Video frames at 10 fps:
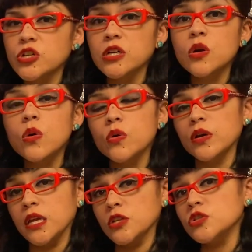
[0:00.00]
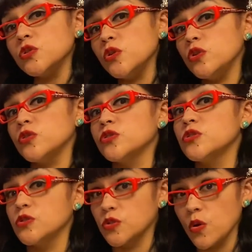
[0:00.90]
according to your
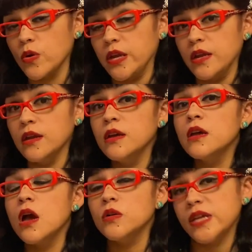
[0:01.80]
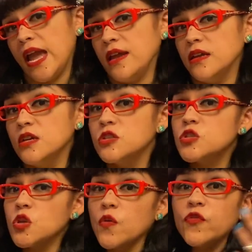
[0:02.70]
story. Okay,
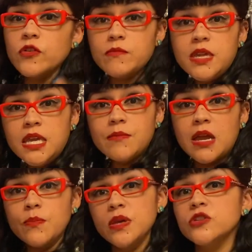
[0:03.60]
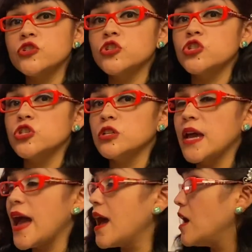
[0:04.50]
so for me, my picture should
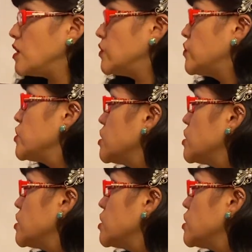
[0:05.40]
have